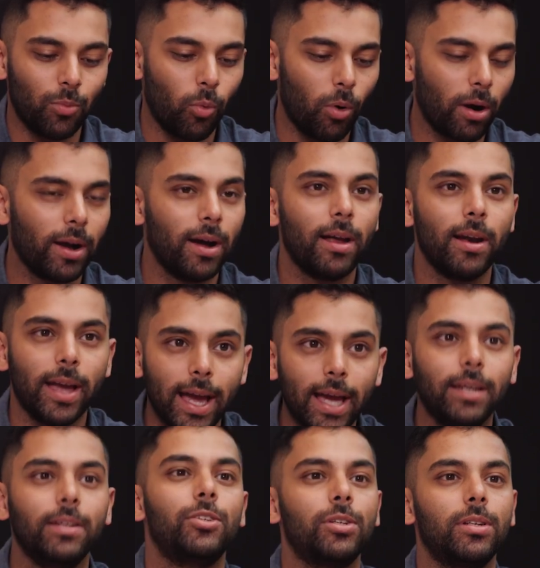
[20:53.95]
What kind of
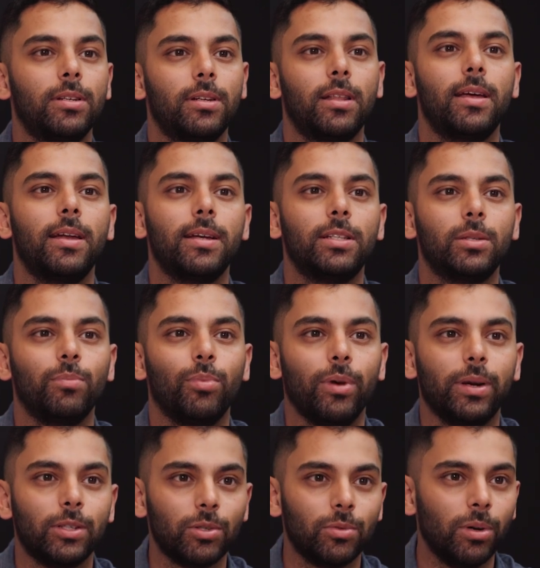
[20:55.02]
energy do they need to
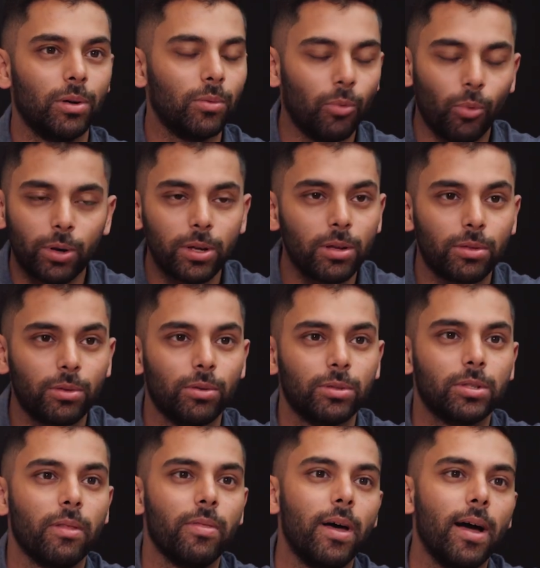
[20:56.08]
bring to it? What are your
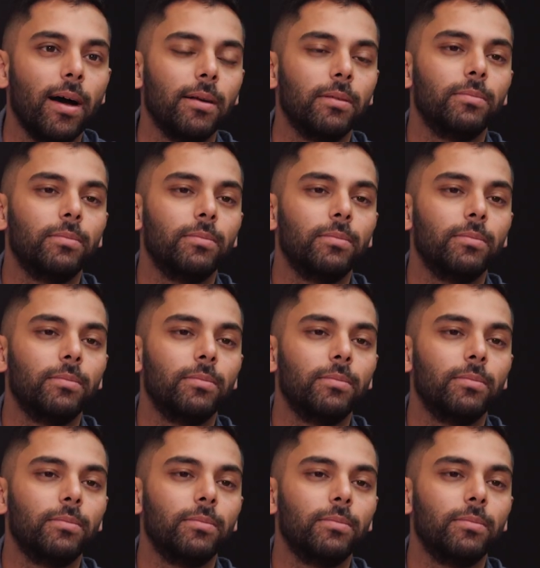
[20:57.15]
thoughts on that?